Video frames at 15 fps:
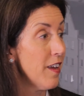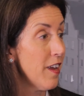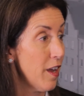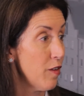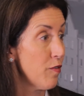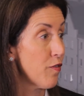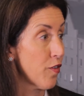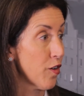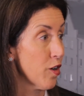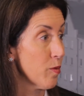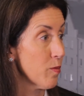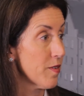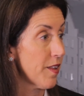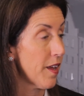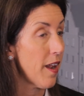in
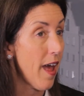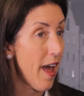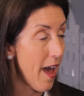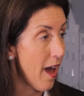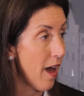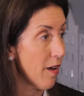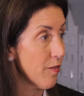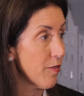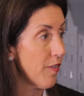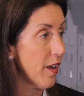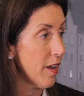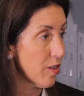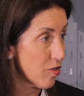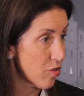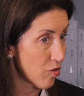firms that have
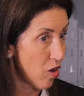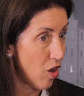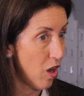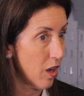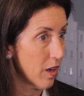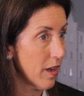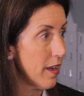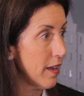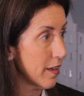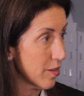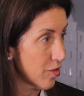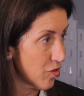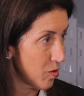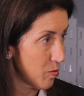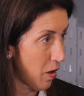a strong
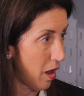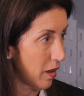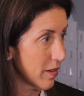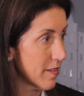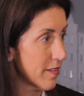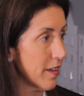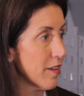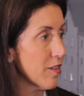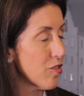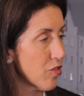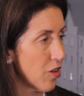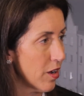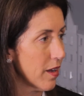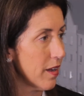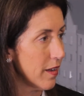ESG policy, a
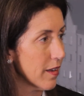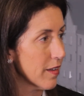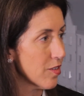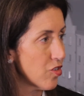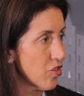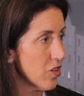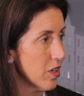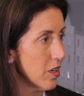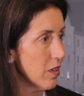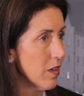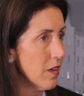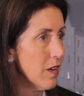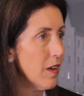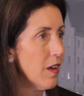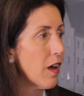strong ESG
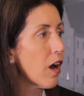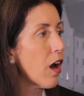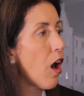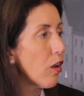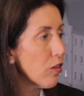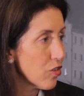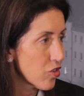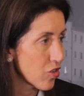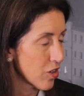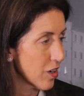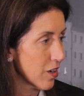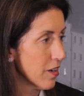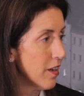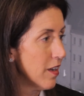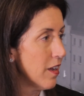culture.